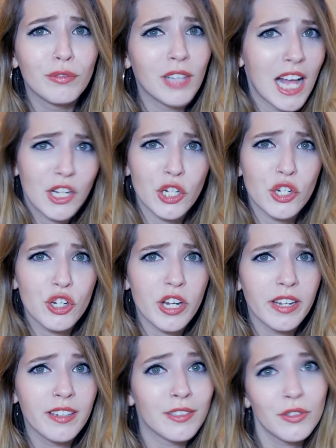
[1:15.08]
flashing
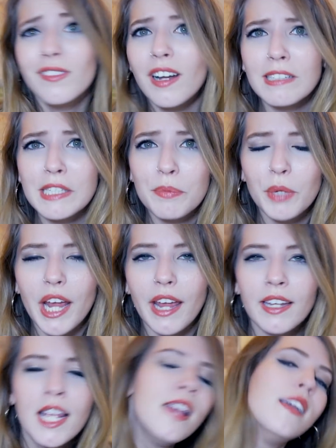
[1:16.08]
shit in Scully's
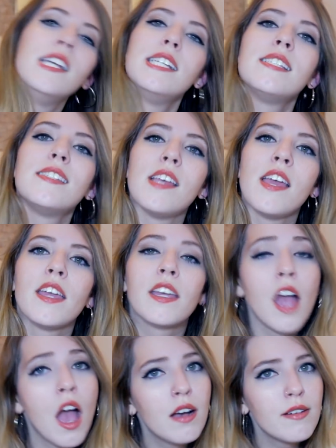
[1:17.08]
brain is
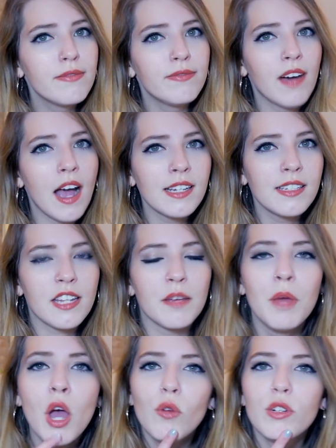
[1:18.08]
saying find
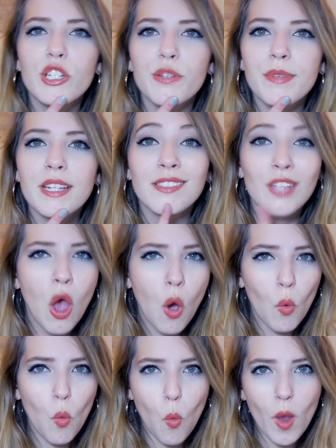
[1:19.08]
him, which means
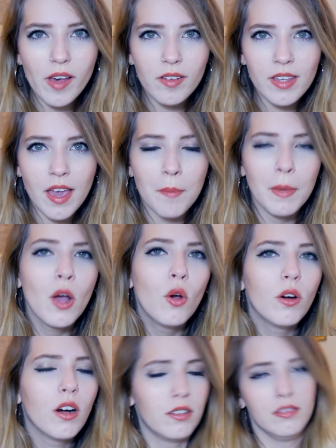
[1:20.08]
William.
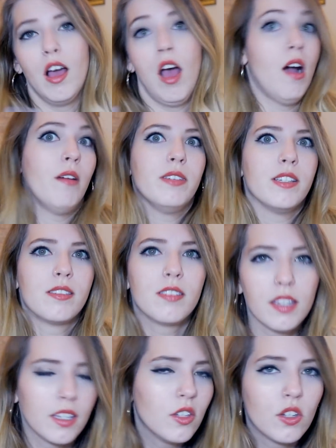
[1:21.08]
And
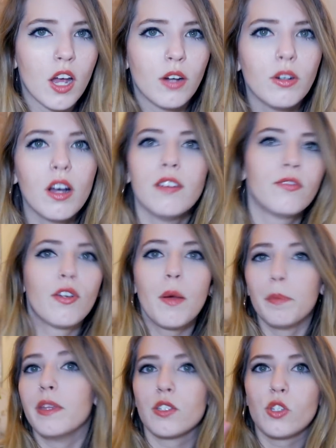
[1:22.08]
obviously, you know,
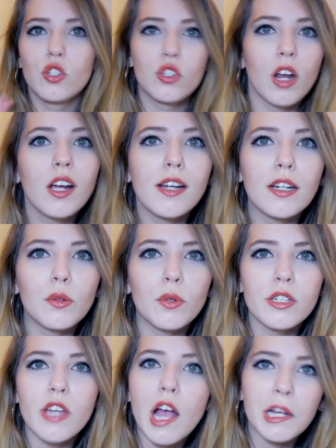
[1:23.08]
from the start,
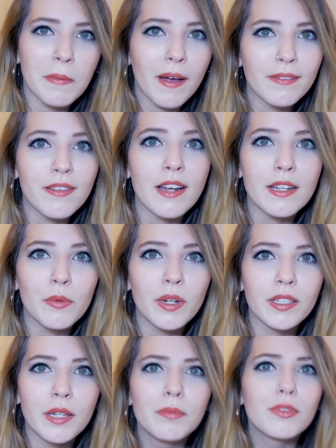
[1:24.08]
we're talking about finding
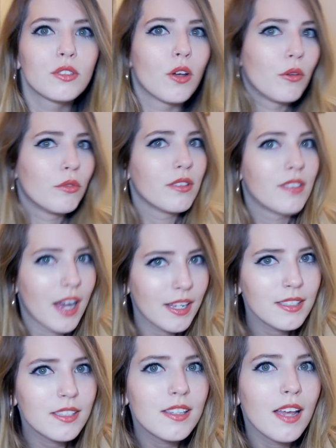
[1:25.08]
William. So
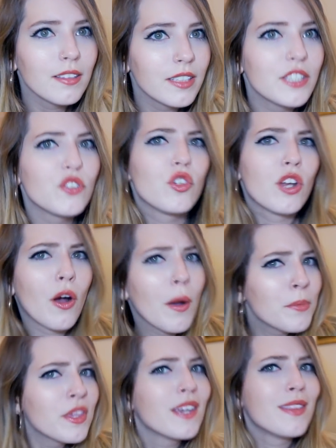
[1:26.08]
that's at least, you know,
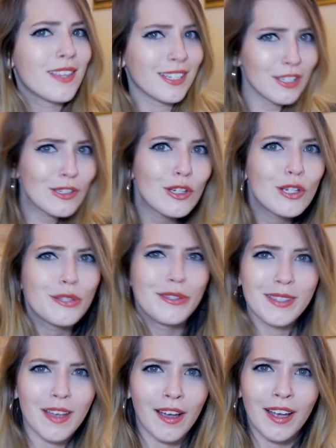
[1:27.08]
I'm thinking this is a good
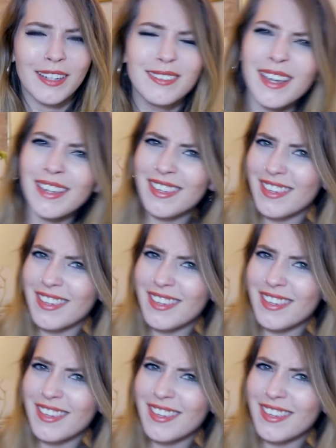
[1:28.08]
sign. Like,